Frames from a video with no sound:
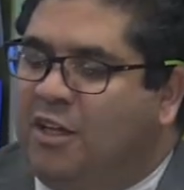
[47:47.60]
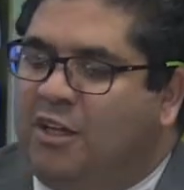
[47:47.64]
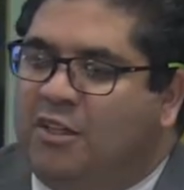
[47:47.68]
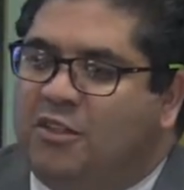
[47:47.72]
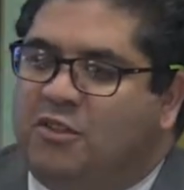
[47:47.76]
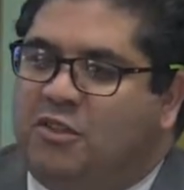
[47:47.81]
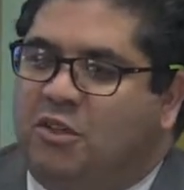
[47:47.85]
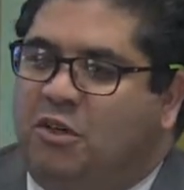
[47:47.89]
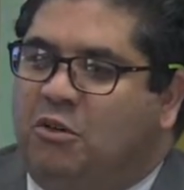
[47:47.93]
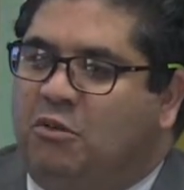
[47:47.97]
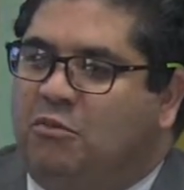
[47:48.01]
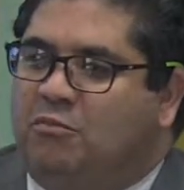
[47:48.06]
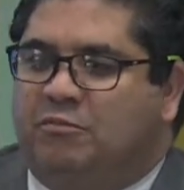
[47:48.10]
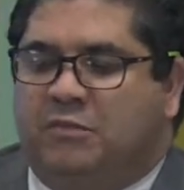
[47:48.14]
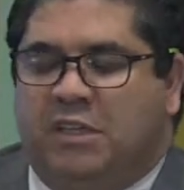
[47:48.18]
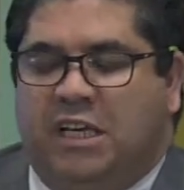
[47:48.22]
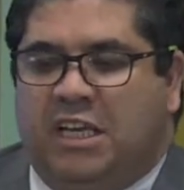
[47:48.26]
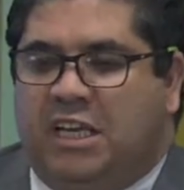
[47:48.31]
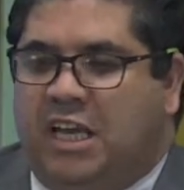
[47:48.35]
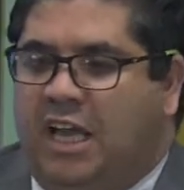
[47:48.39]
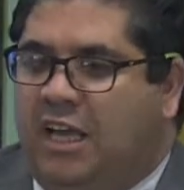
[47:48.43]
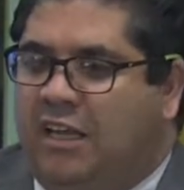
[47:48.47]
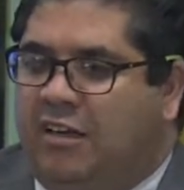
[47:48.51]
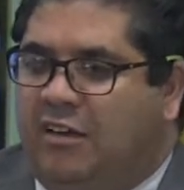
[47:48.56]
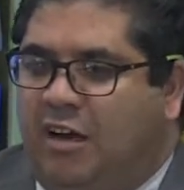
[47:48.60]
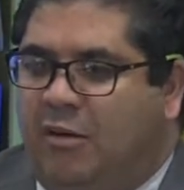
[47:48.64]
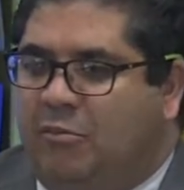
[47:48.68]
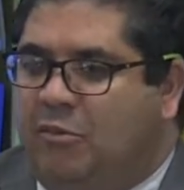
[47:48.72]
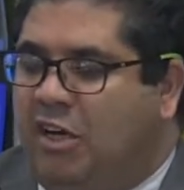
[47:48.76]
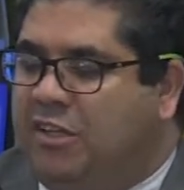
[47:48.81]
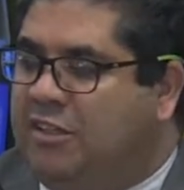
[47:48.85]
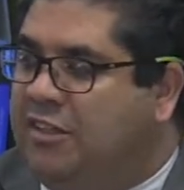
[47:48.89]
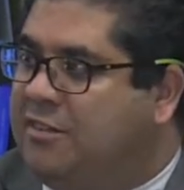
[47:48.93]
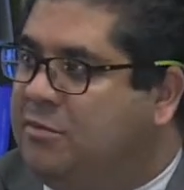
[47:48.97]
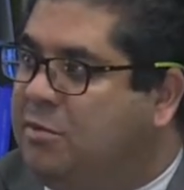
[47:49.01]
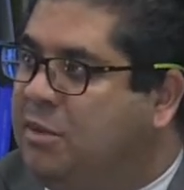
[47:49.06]
So again, I'm
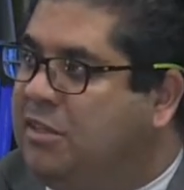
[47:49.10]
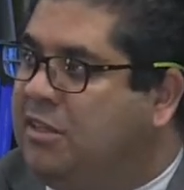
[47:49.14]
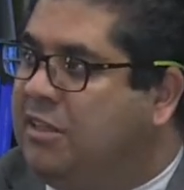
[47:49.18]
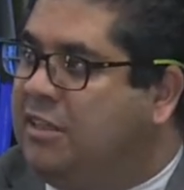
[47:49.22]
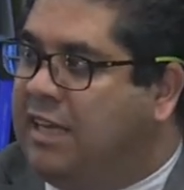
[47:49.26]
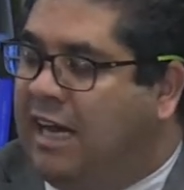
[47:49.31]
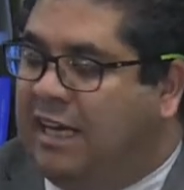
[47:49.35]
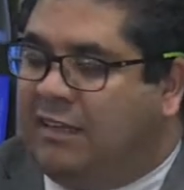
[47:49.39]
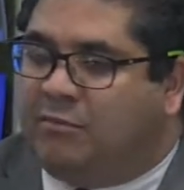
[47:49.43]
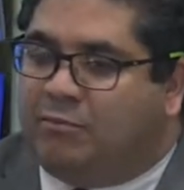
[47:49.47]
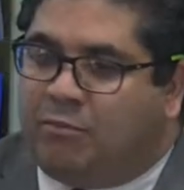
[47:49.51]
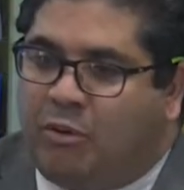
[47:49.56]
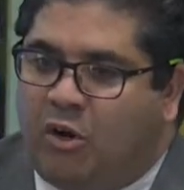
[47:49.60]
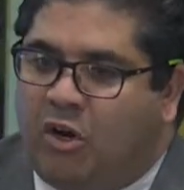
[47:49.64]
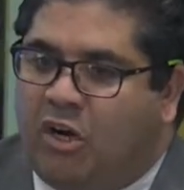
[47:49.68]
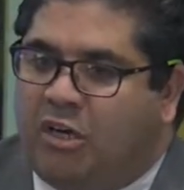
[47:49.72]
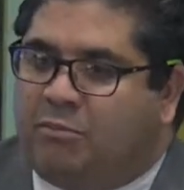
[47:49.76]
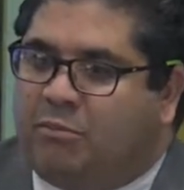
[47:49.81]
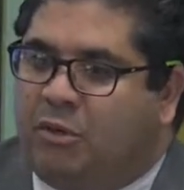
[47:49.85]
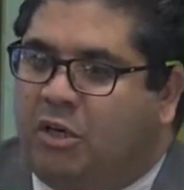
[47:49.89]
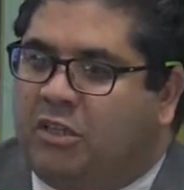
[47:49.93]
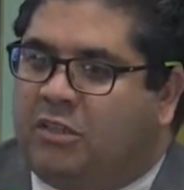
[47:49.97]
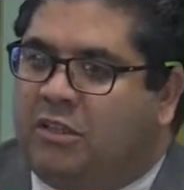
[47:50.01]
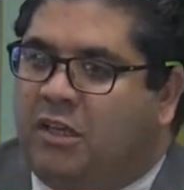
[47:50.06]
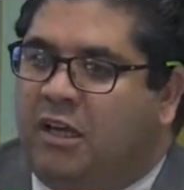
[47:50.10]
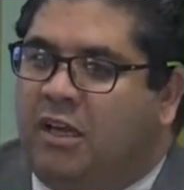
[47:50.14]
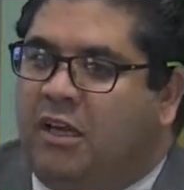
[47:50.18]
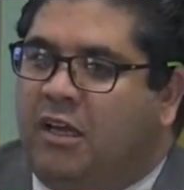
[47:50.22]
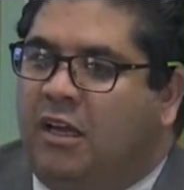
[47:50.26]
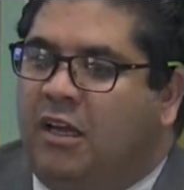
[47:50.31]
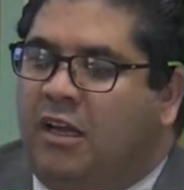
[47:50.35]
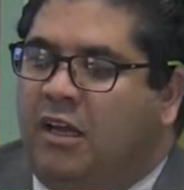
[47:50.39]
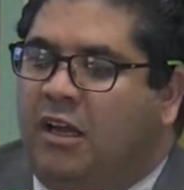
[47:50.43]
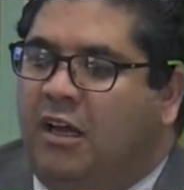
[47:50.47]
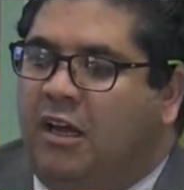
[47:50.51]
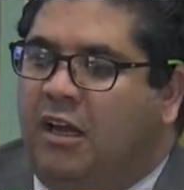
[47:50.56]
not expert in that part, but
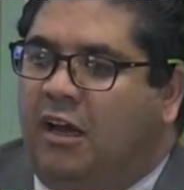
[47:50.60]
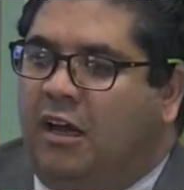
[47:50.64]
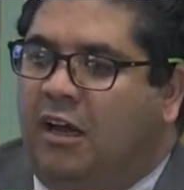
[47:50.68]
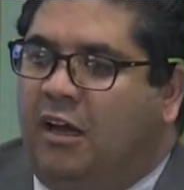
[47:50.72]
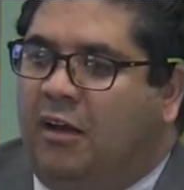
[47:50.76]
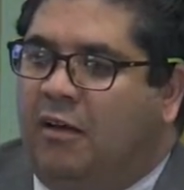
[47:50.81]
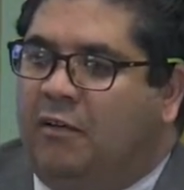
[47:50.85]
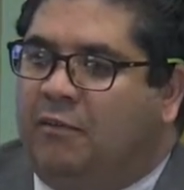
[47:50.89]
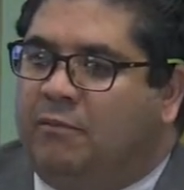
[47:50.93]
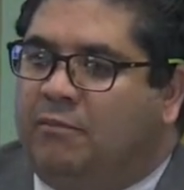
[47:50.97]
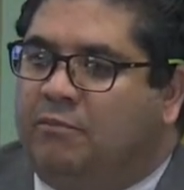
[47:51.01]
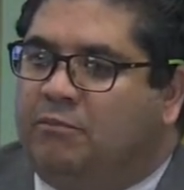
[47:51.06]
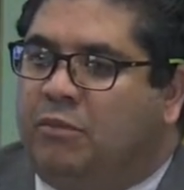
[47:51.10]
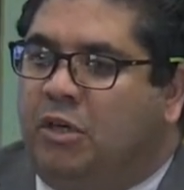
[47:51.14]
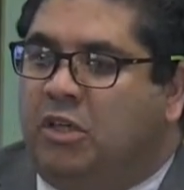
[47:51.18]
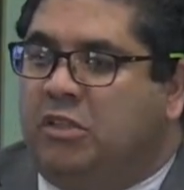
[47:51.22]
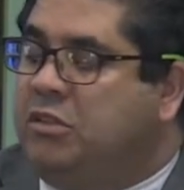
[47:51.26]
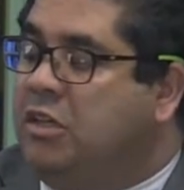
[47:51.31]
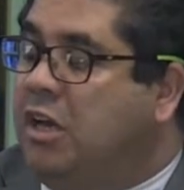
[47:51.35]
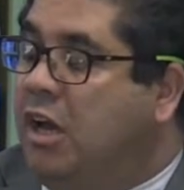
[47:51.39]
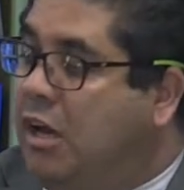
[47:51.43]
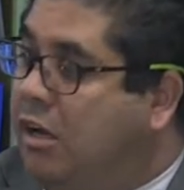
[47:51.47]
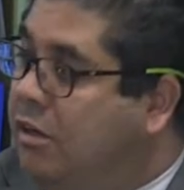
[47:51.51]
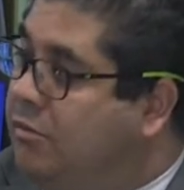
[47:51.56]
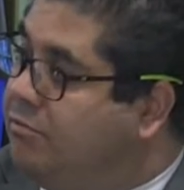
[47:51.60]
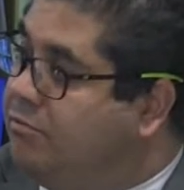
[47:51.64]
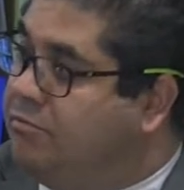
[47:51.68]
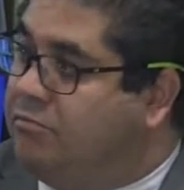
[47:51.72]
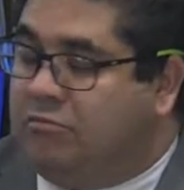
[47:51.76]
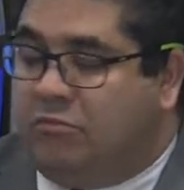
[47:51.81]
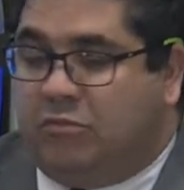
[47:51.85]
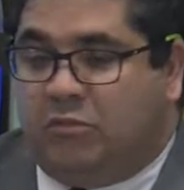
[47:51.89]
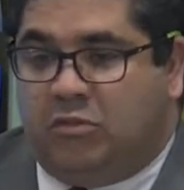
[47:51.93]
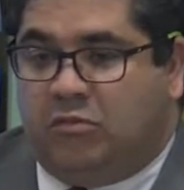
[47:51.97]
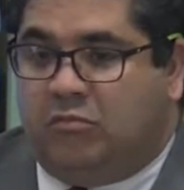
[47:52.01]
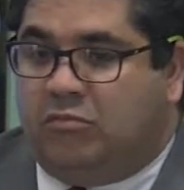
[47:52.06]
yeah,
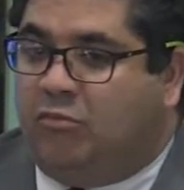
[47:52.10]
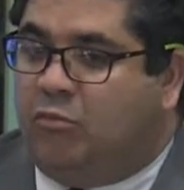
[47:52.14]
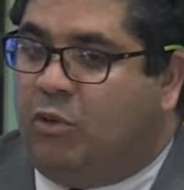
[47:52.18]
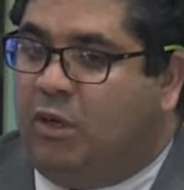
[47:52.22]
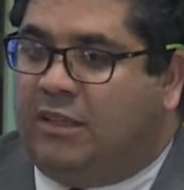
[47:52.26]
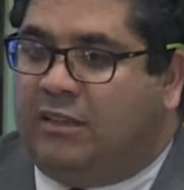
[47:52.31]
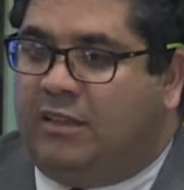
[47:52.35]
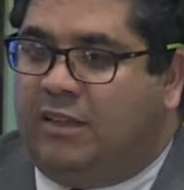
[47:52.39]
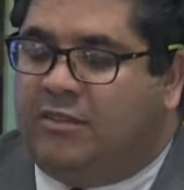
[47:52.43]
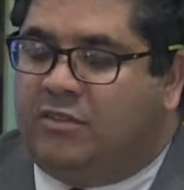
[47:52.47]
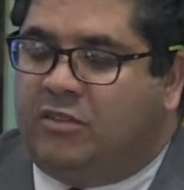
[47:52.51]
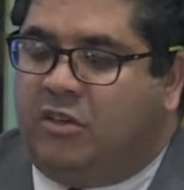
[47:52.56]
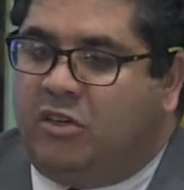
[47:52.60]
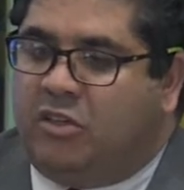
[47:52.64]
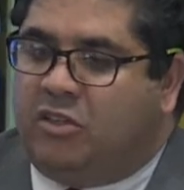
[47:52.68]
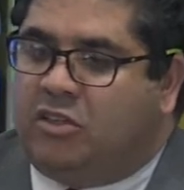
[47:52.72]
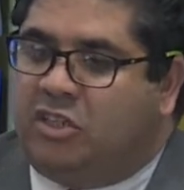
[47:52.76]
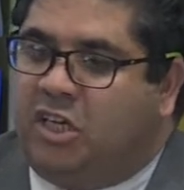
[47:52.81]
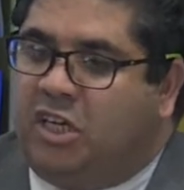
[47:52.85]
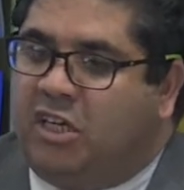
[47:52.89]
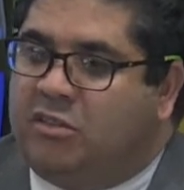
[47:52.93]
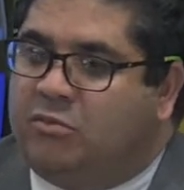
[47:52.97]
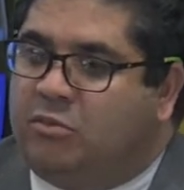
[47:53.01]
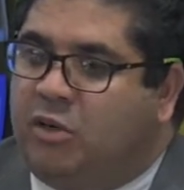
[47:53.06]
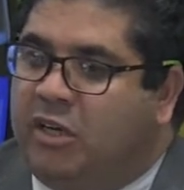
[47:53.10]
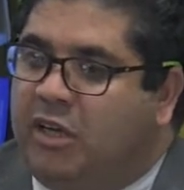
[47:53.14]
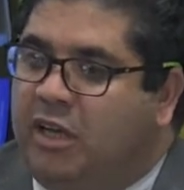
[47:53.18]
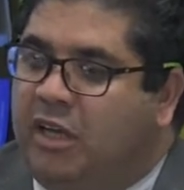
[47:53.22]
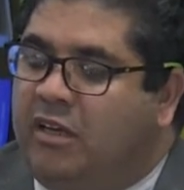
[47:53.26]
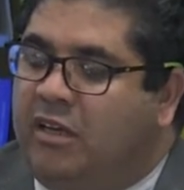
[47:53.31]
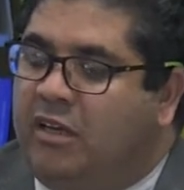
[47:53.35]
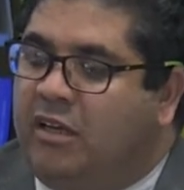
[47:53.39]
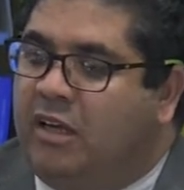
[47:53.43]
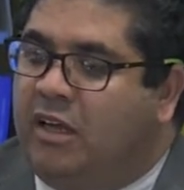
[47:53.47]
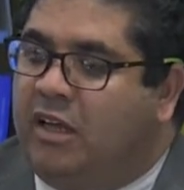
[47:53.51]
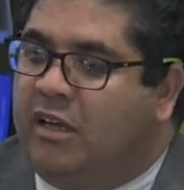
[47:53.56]
wetlands are changed by
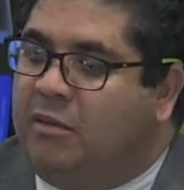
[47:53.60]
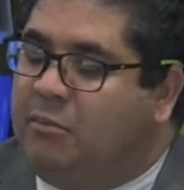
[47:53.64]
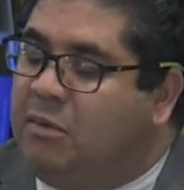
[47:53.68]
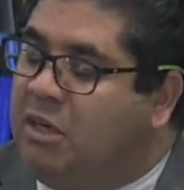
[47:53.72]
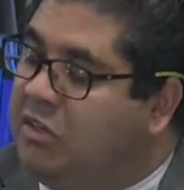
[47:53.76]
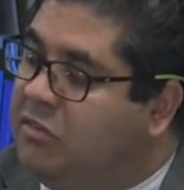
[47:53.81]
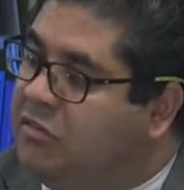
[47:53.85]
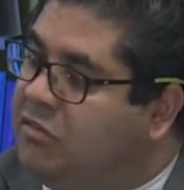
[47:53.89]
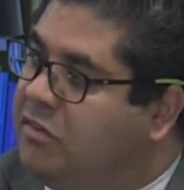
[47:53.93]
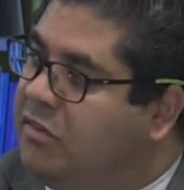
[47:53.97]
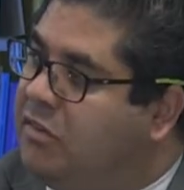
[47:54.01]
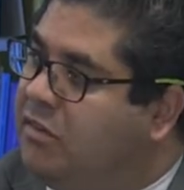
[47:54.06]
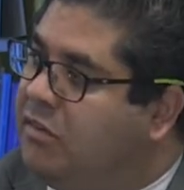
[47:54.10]
any means.